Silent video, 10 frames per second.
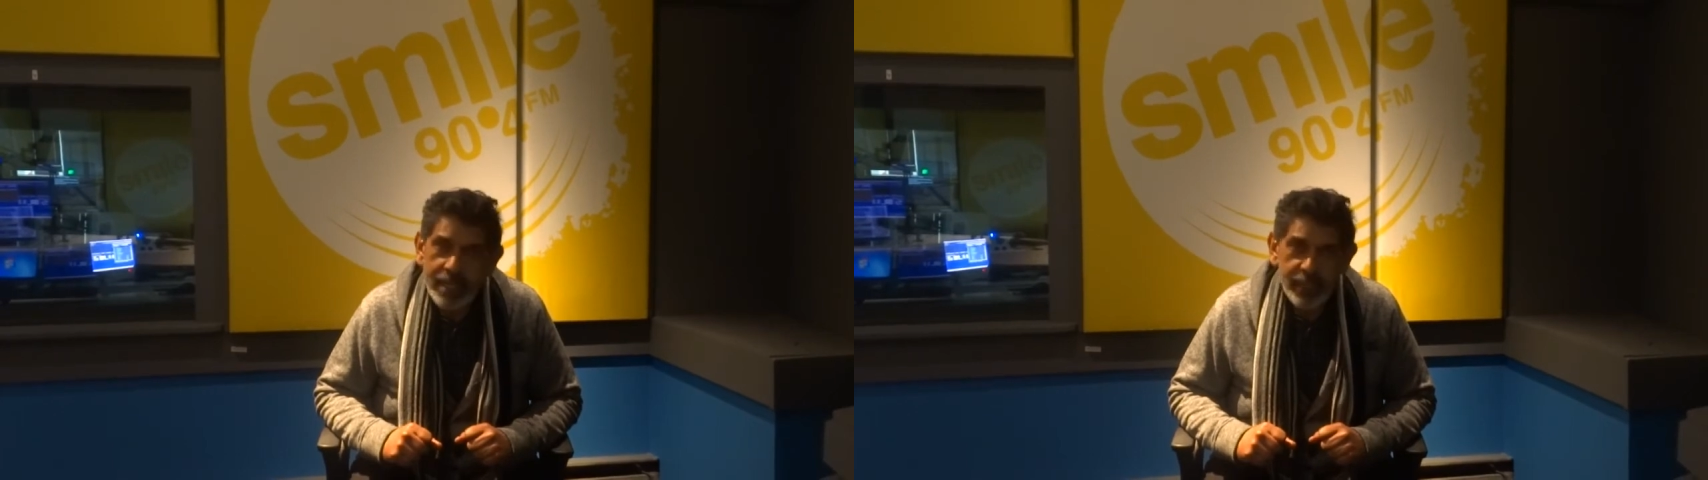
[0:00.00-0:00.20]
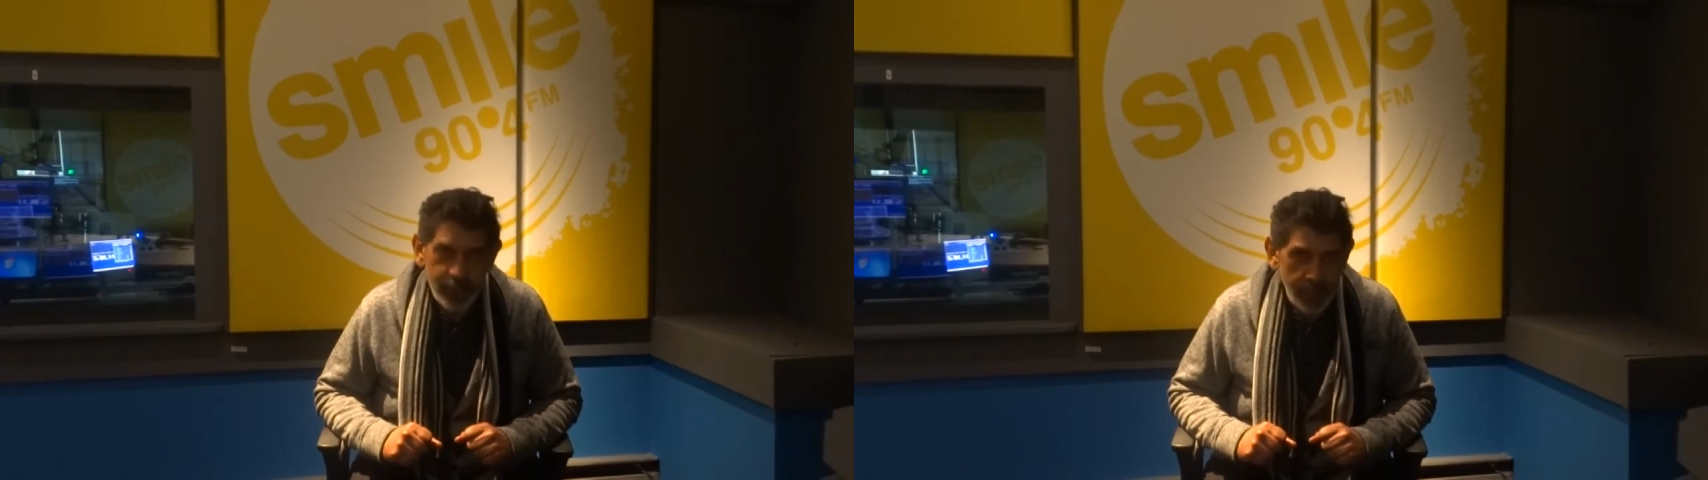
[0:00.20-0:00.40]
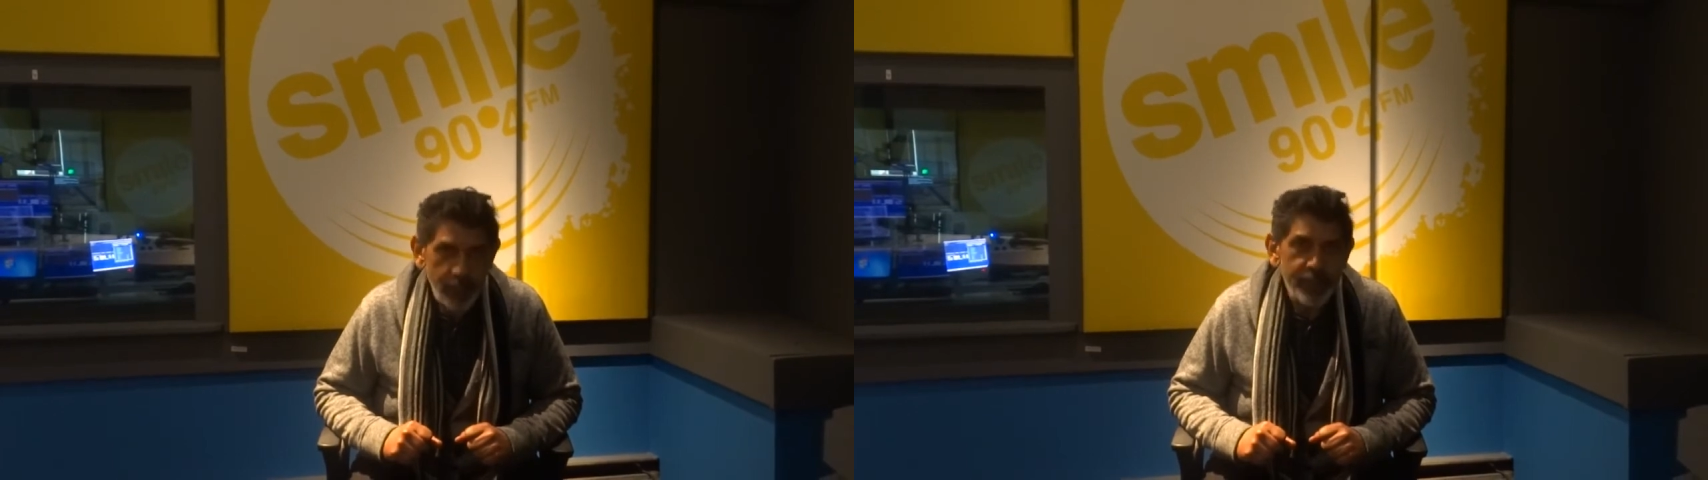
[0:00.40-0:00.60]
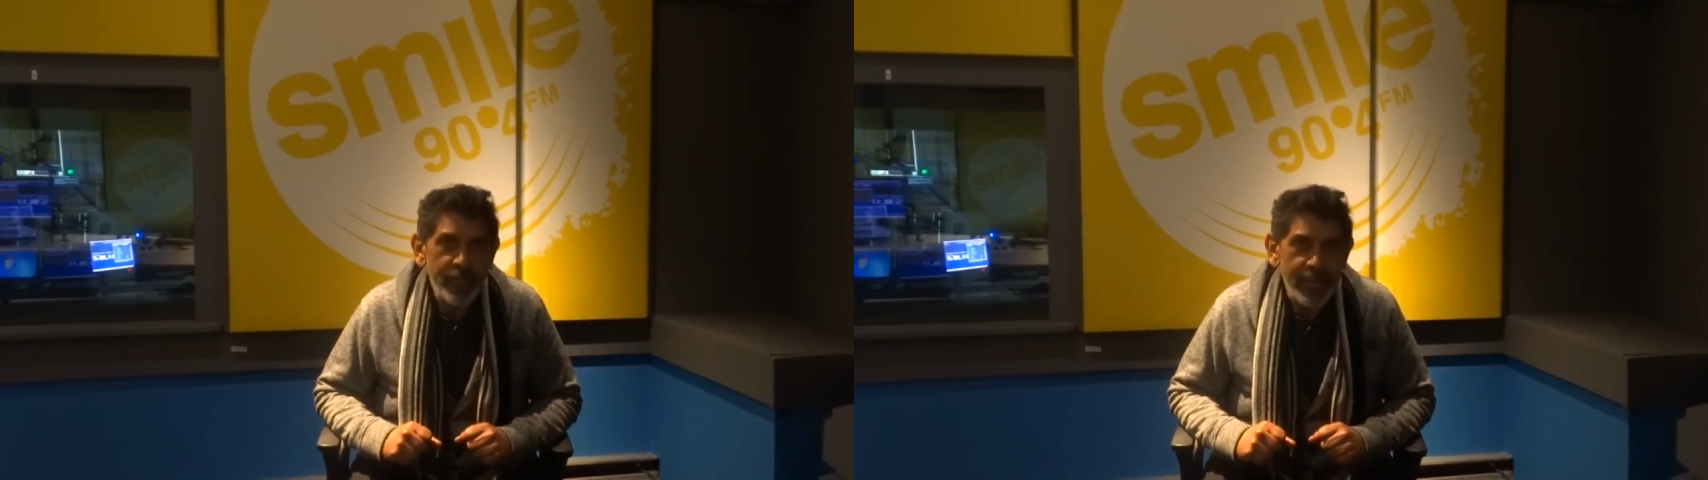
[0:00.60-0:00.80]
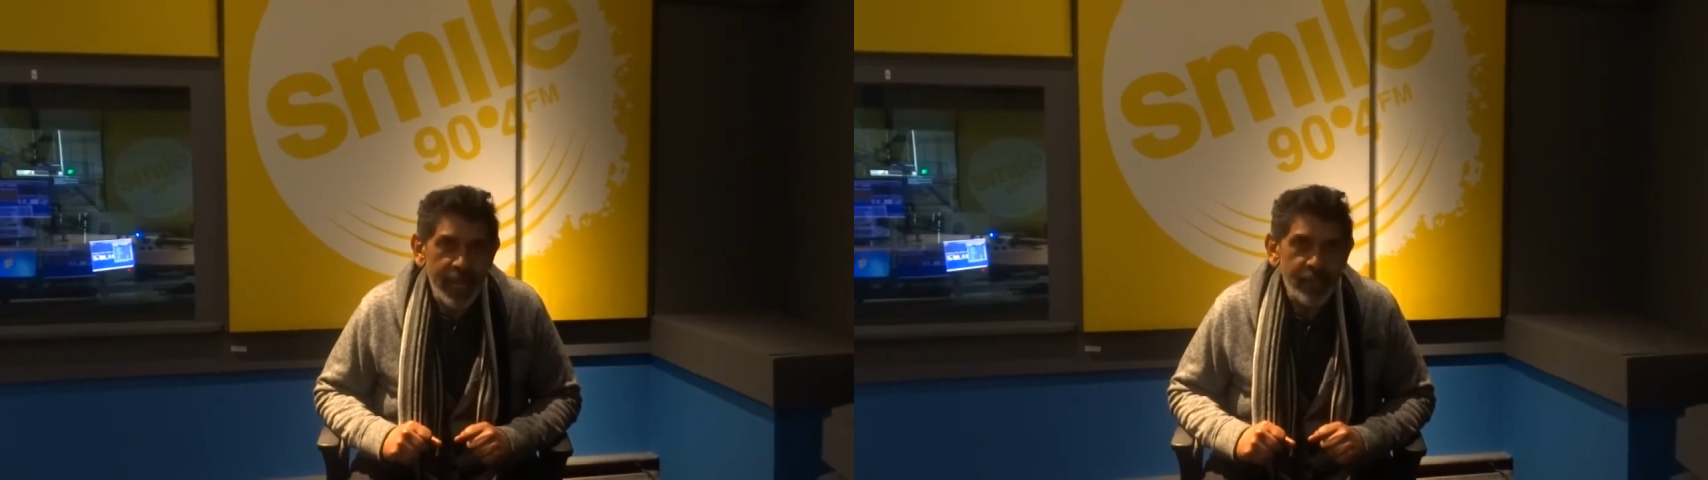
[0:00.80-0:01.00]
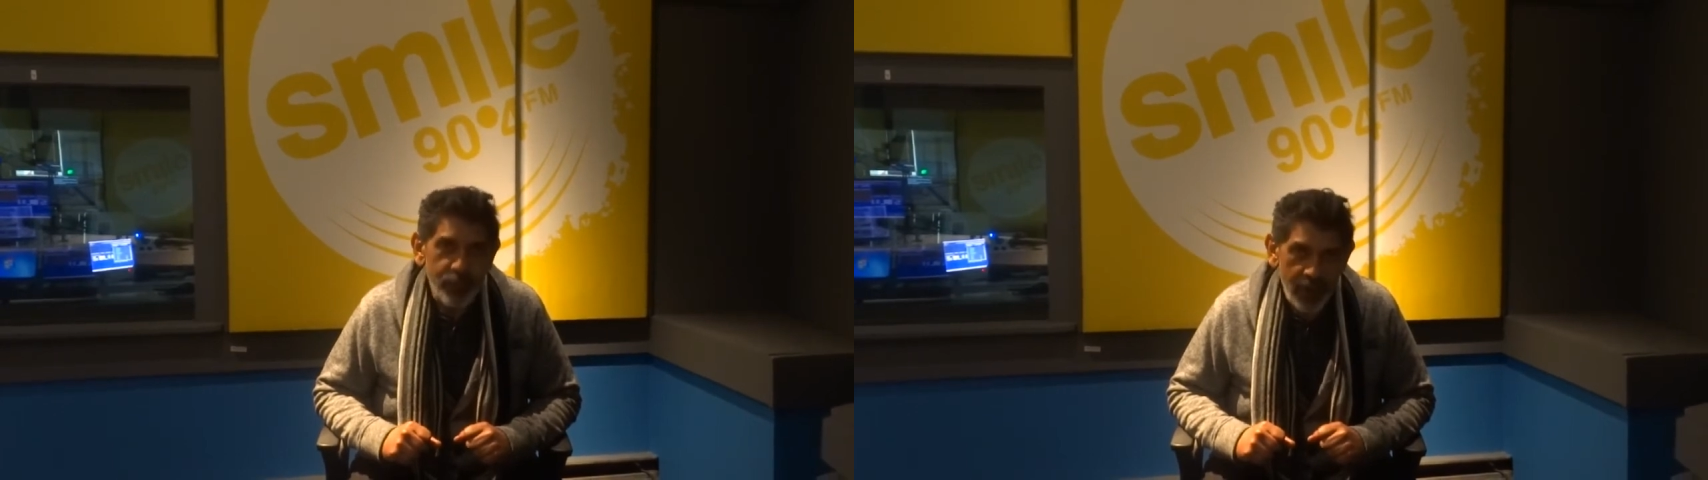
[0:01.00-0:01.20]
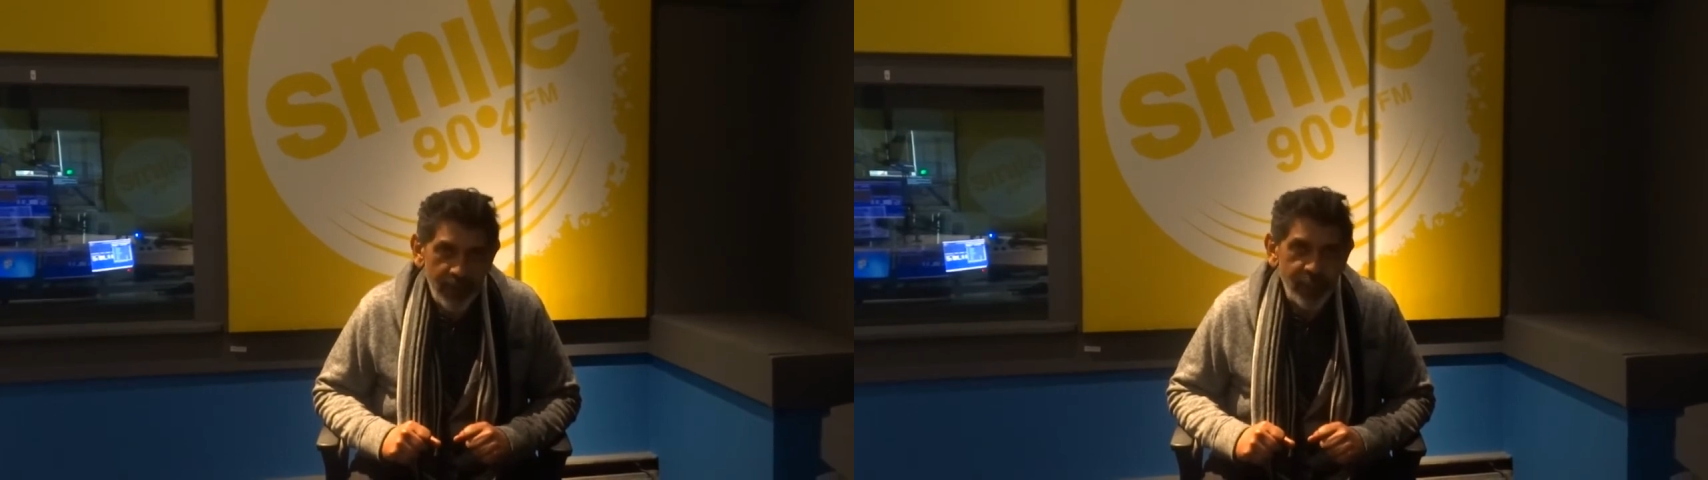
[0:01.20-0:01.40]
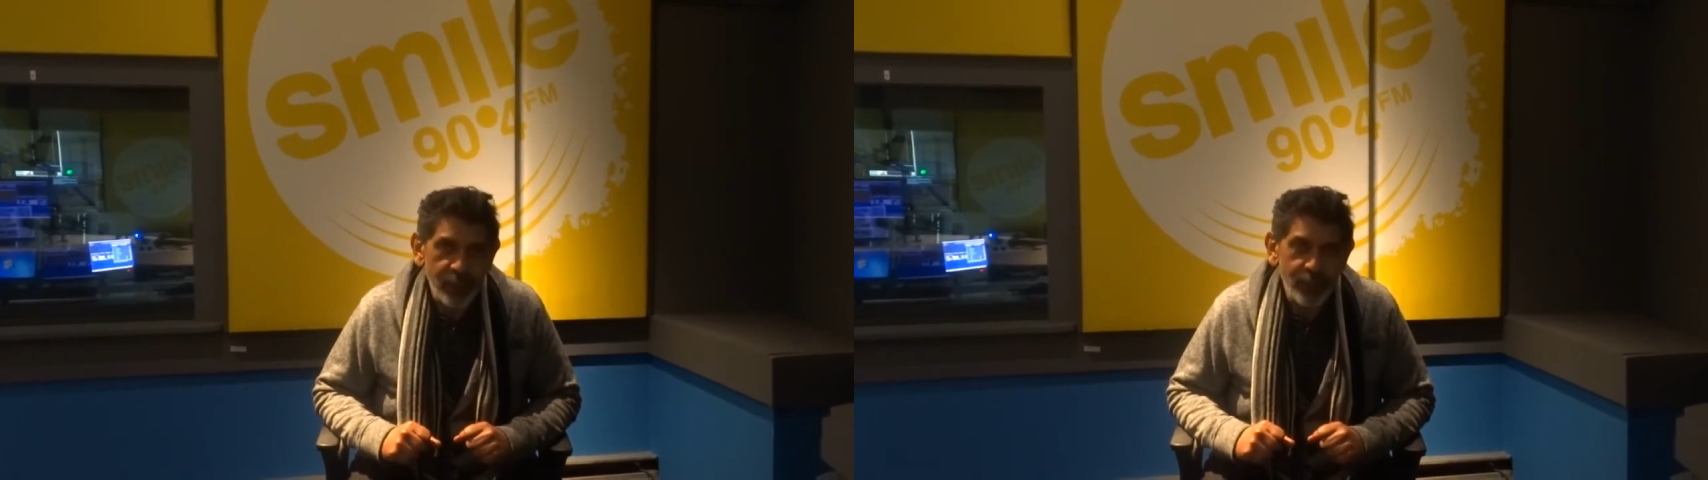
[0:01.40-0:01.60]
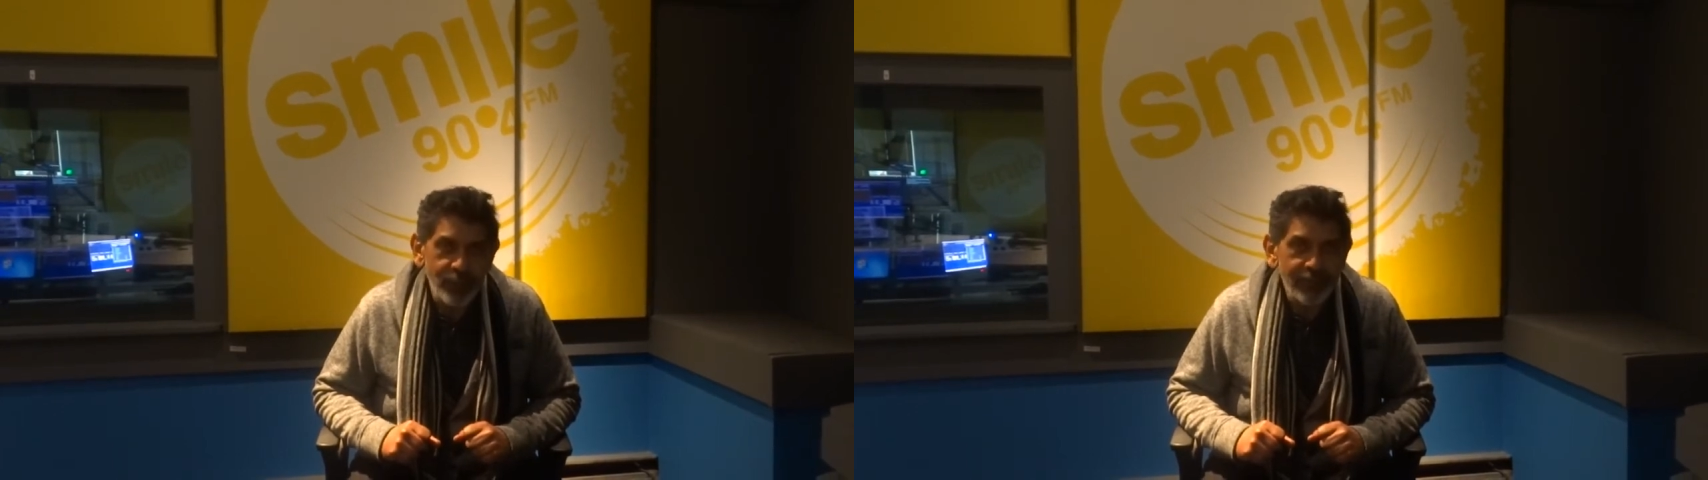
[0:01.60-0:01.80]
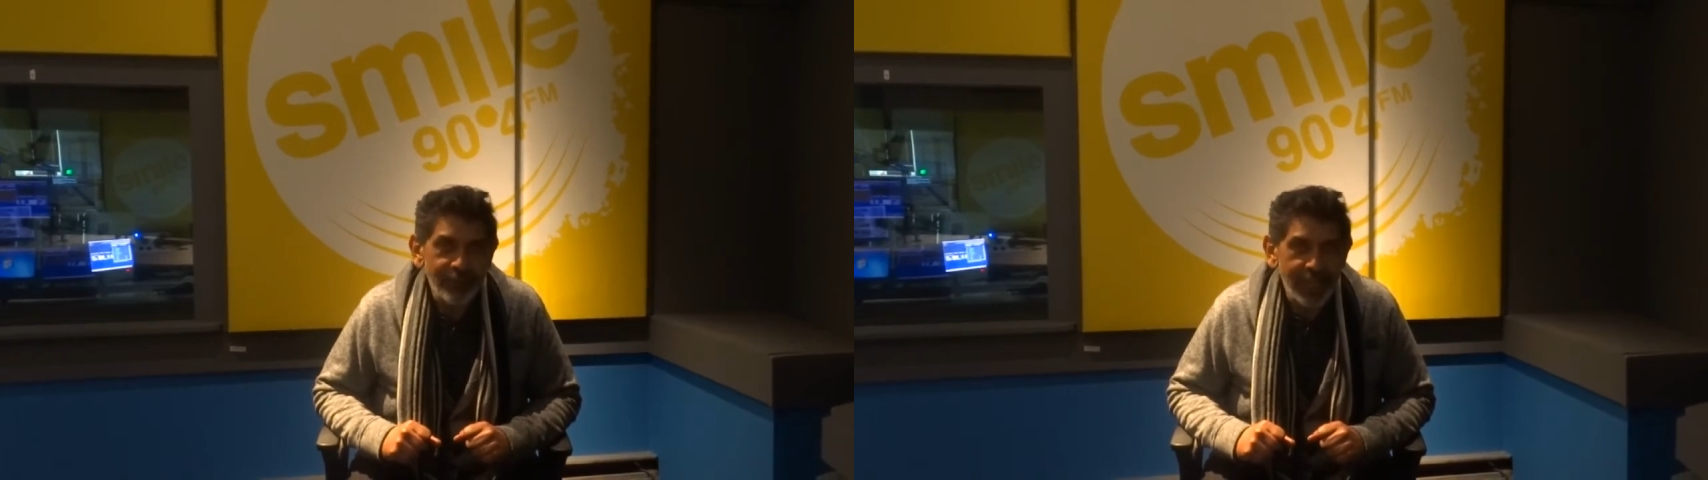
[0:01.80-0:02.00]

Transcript: So there was my dad driving to school,